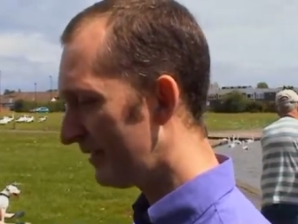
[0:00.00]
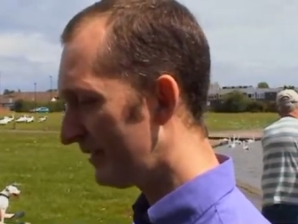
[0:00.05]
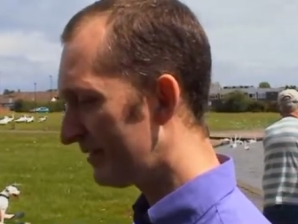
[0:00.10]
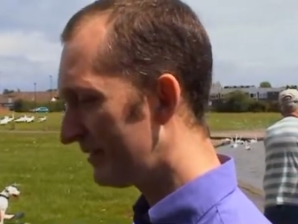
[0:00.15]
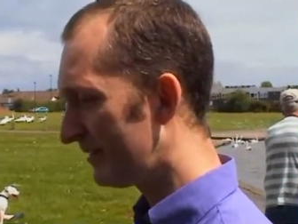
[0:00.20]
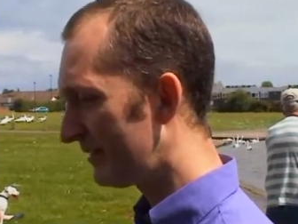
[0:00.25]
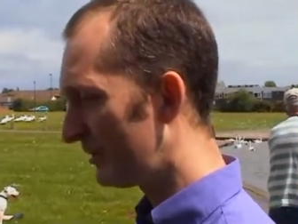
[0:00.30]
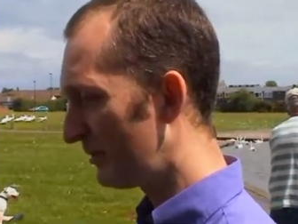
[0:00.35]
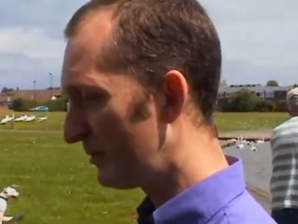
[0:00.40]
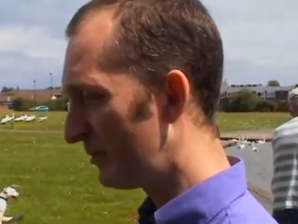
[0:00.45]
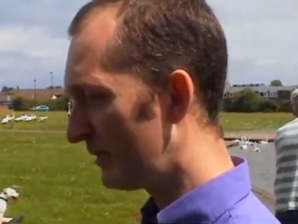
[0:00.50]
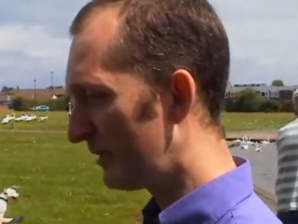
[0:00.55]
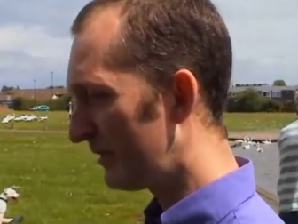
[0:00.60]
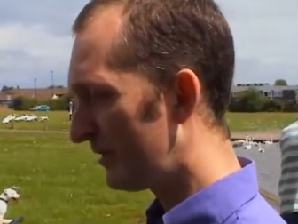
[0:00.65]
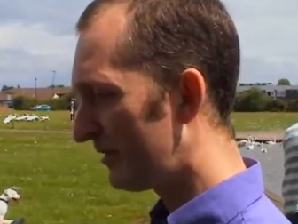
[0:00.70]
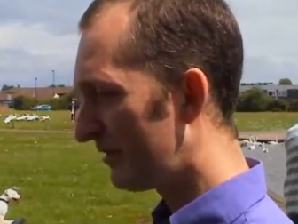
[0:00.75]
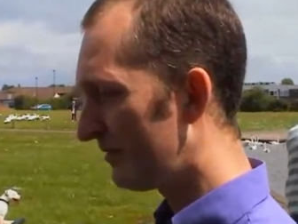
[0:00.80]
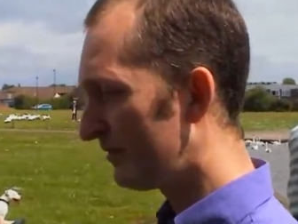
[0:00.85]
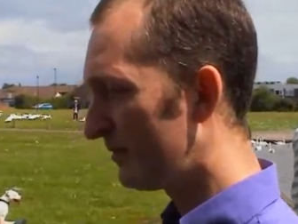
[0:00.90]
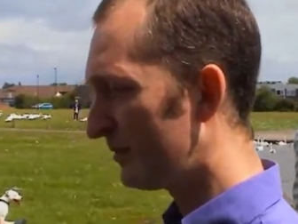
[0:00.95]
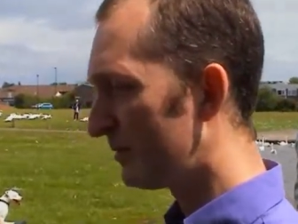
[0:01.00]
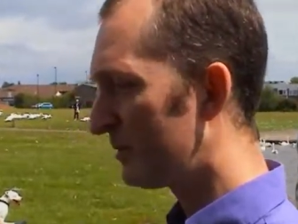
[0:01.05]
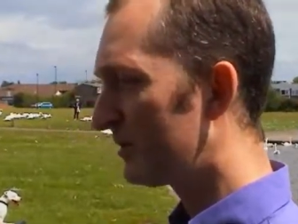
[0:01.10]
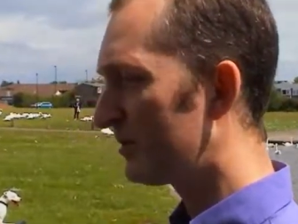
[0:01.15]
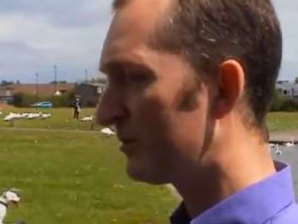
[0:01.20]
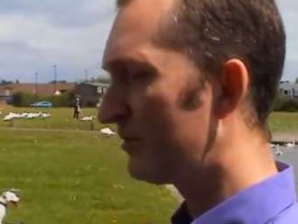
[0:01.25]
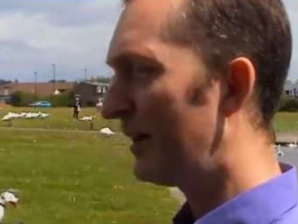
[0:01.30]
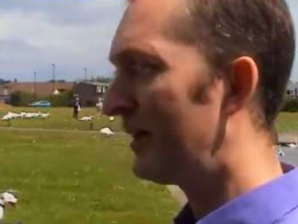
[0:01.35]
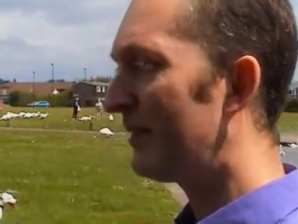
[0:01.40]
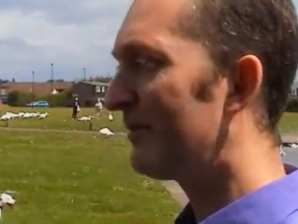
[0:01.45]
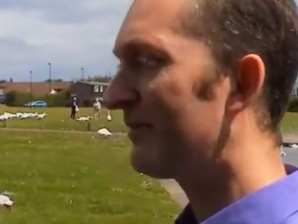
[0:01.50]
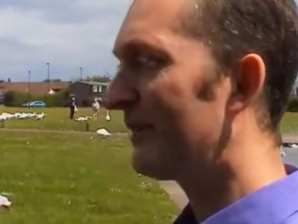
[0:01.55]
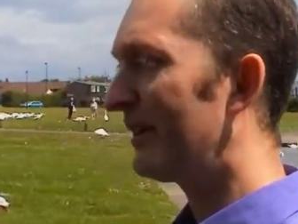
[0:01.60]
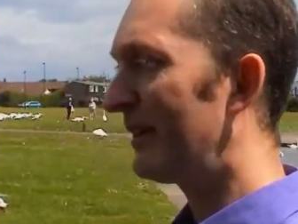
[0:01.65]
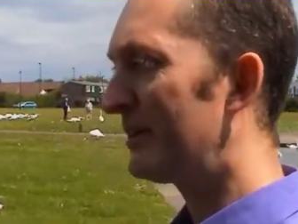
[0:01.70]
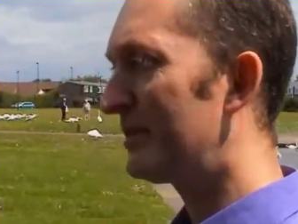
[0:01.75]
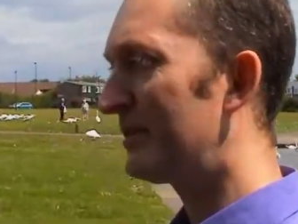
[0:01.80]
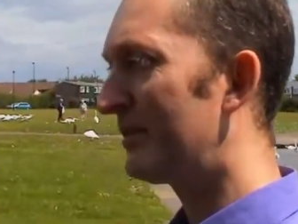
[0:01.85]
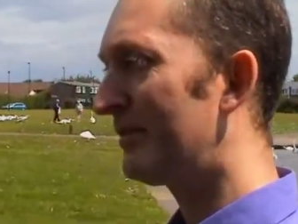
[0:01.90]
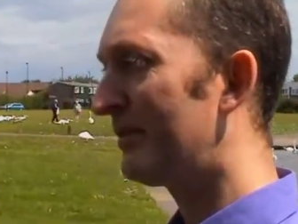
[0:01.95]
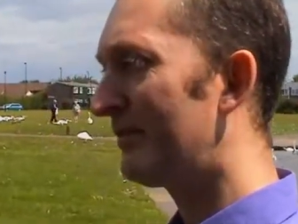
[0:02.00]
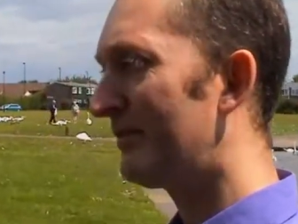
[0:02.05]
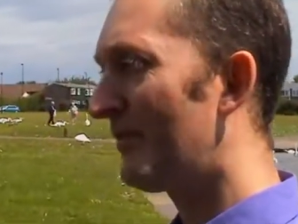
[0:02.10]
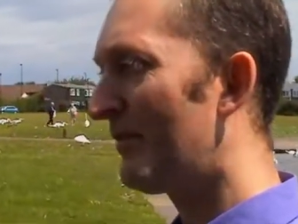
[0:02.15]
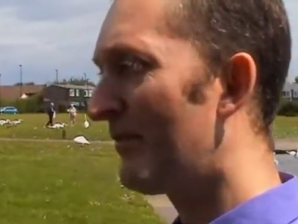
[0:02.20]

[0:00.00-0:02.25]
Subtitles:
to do with photo renovation,